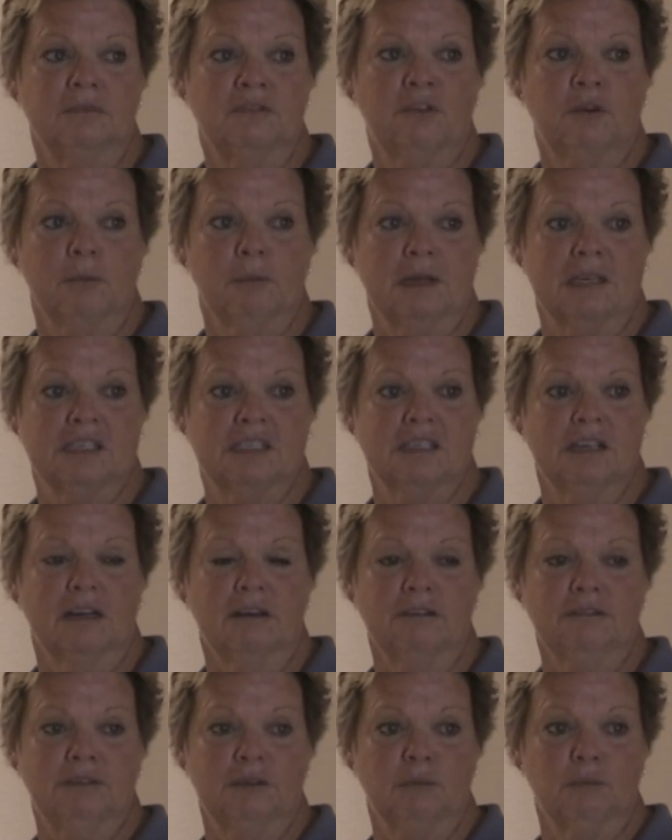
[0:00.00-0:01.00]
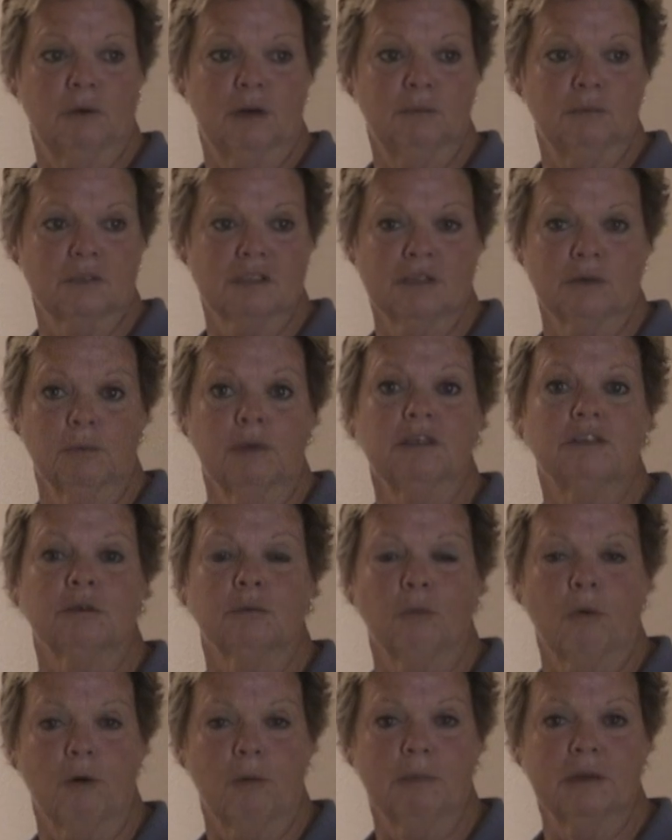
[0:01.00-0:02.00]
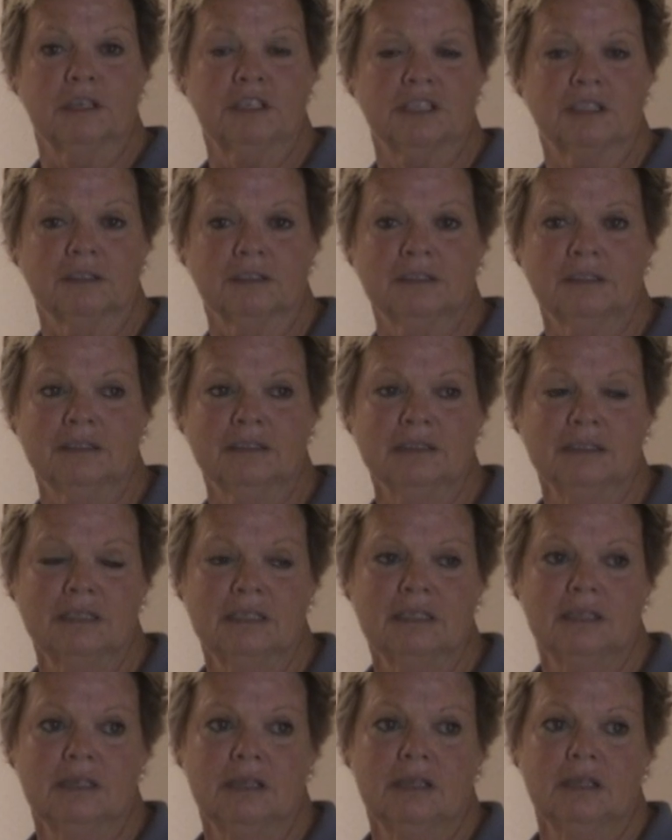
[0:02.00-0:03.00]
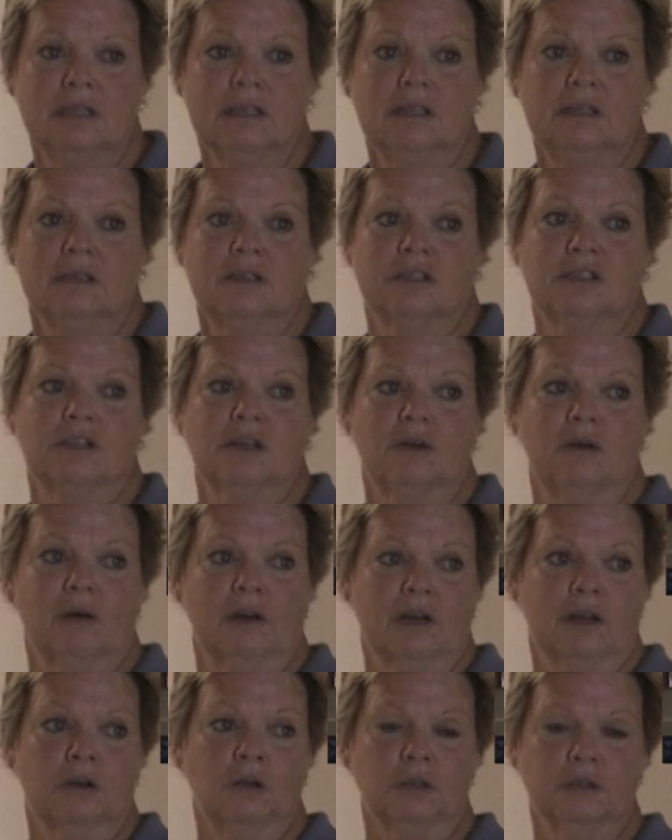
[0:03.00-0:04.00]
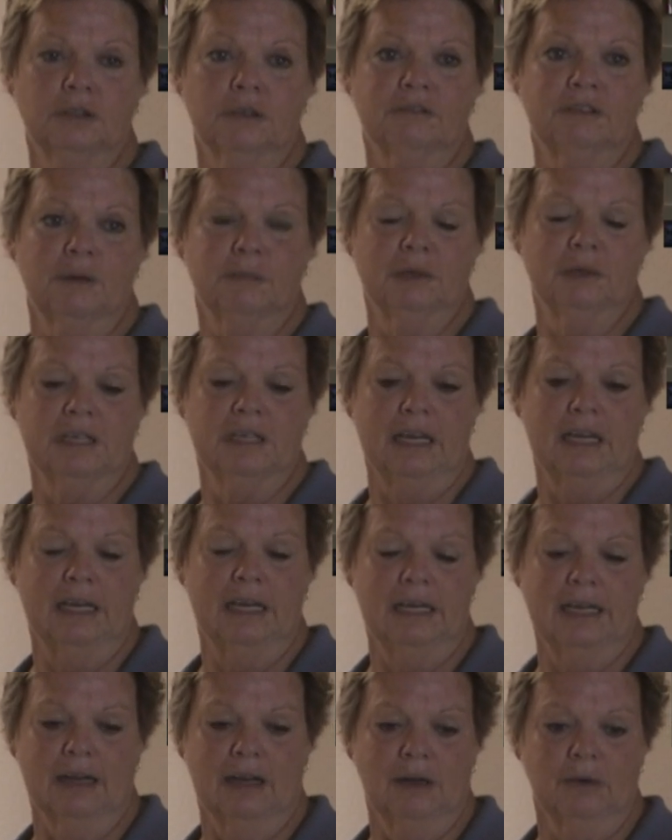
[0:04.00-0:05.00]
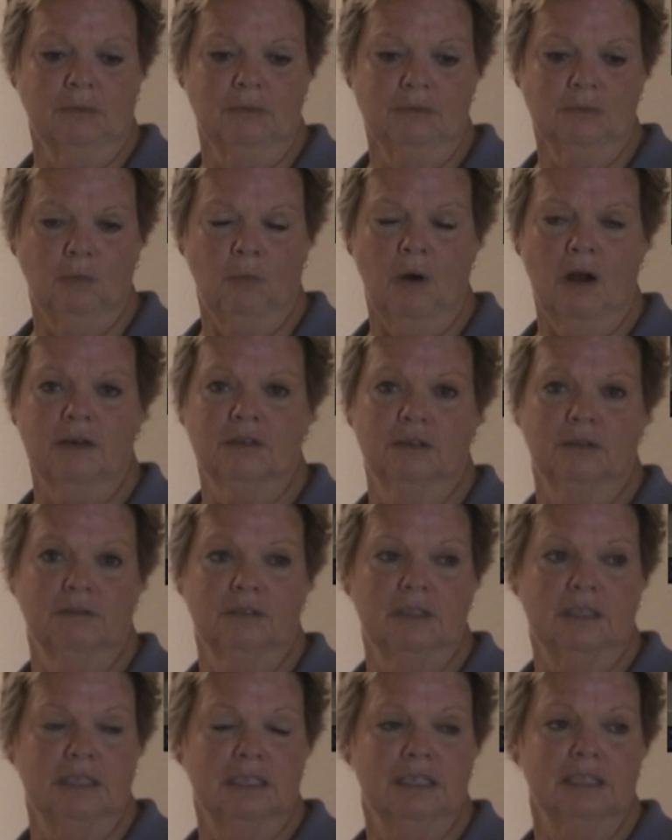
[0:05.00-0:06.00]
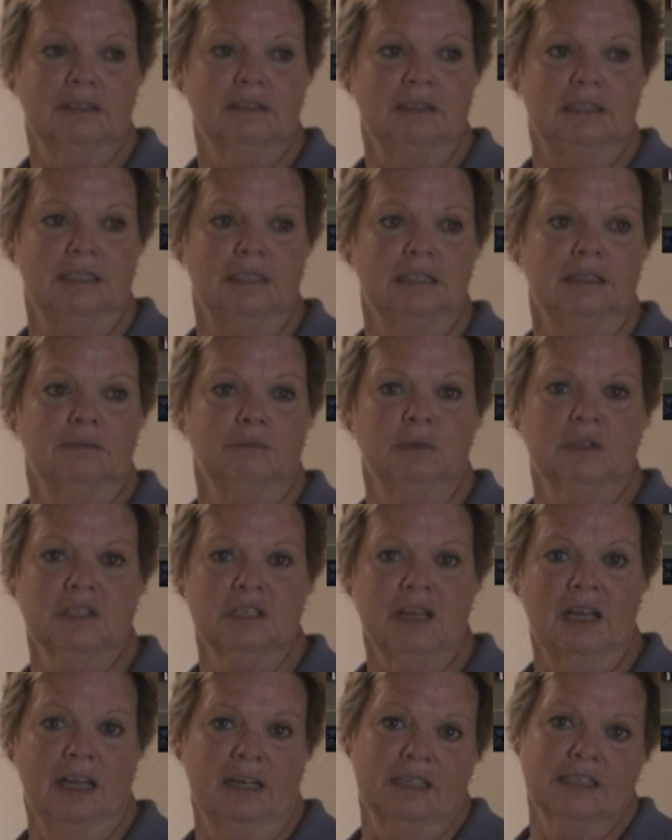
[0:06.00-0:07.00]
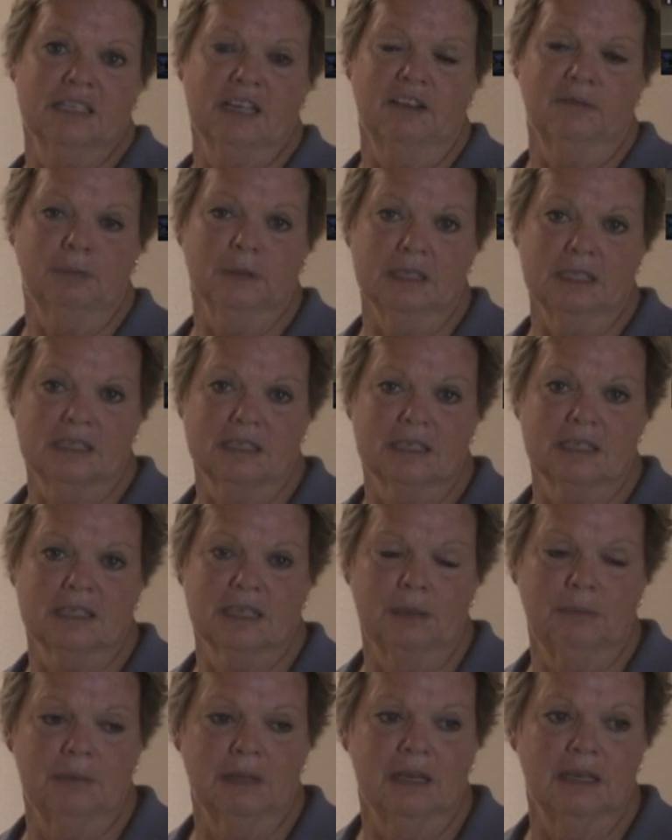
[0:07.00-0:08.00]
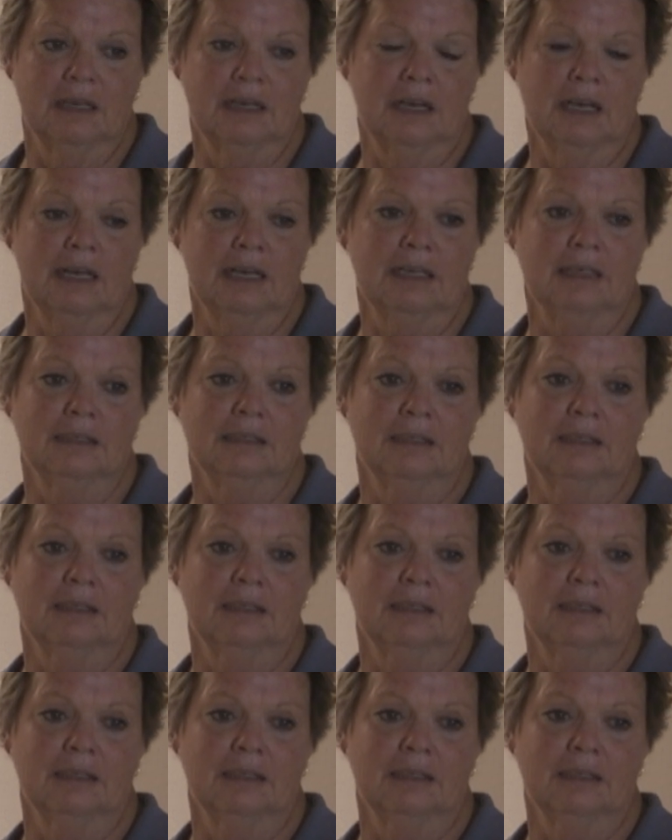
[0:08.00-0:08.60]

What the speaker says: for myself, and one was the winter warming shelter. So on a cold November day, I walked over there and had a safe place to sleep that night.